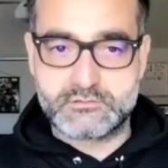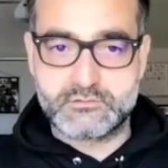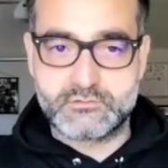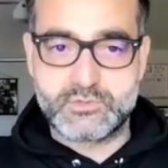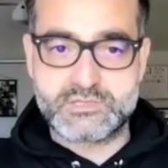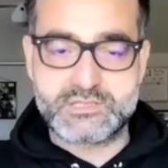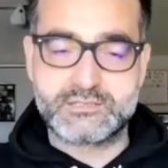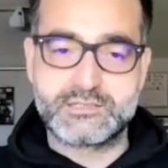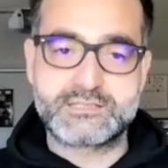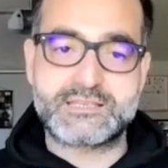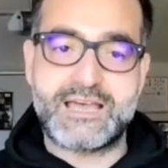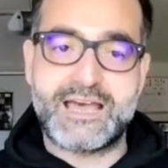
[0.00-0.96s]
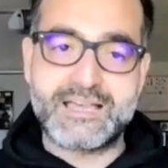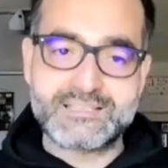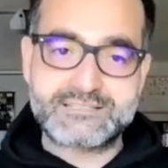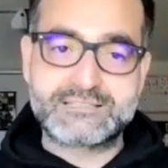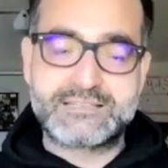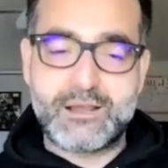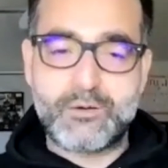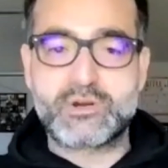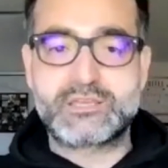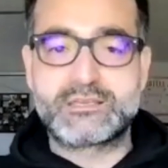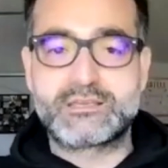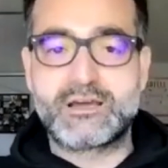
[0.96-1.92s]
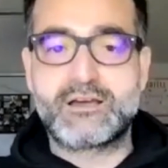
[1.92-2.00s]
We said, let's ask the
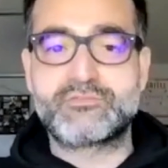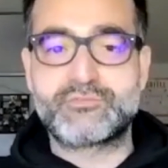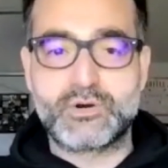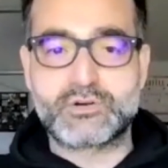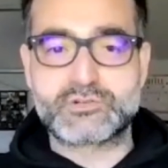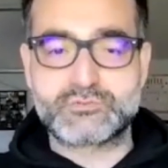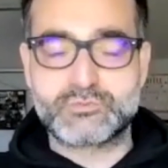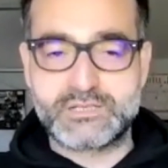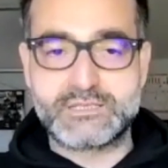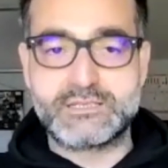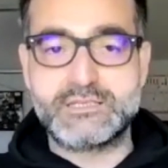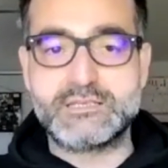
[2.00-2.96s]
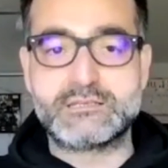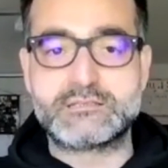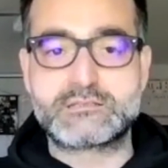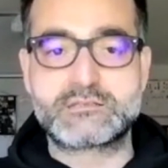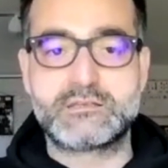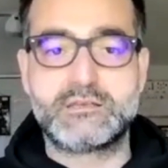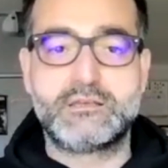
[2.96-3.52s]
networking guy first what he needs,